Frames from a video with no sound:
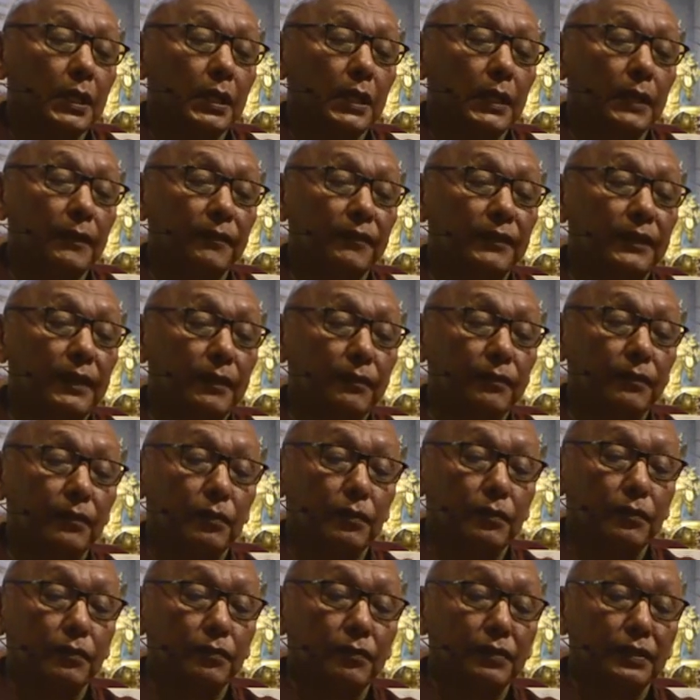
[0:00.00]
if
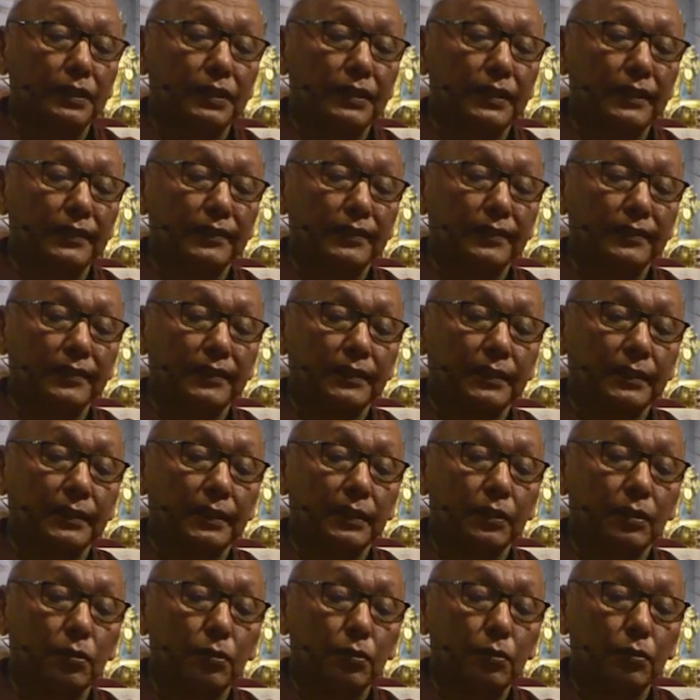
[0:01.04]
someone with
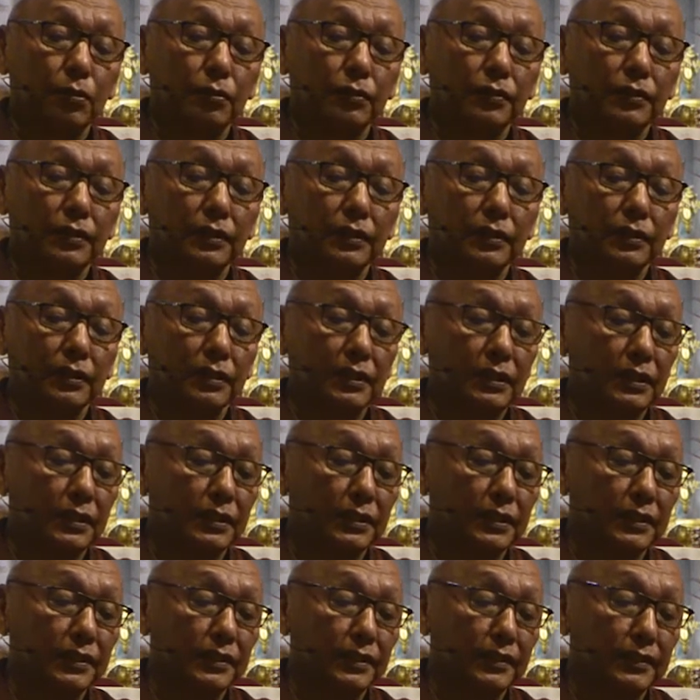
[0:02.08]
necessary causal
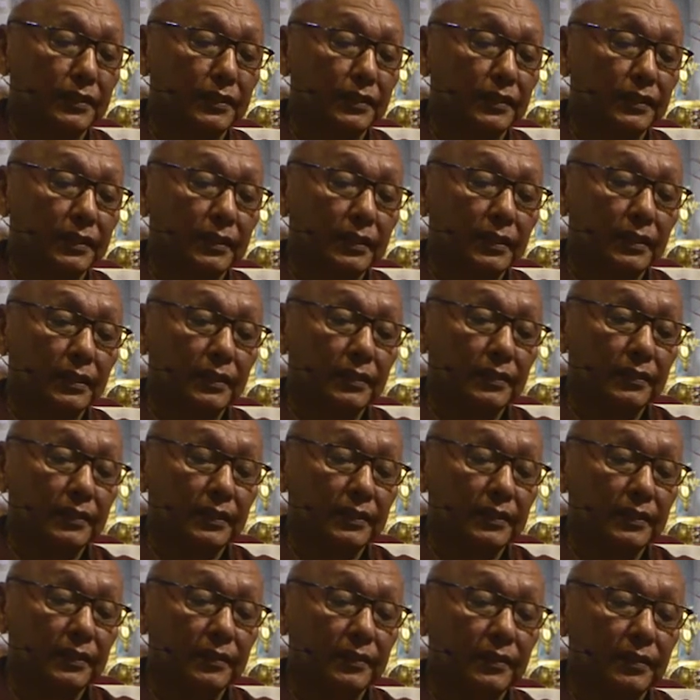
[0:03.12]
conditions
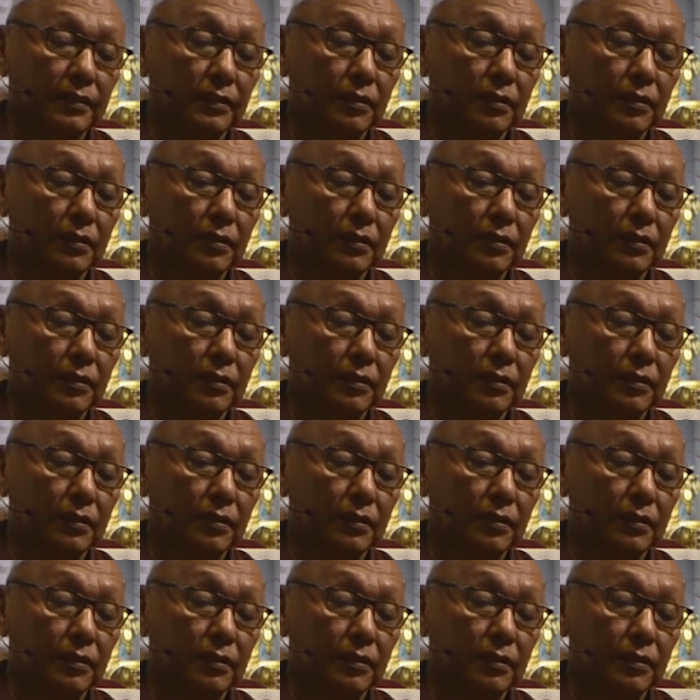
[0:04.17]
such as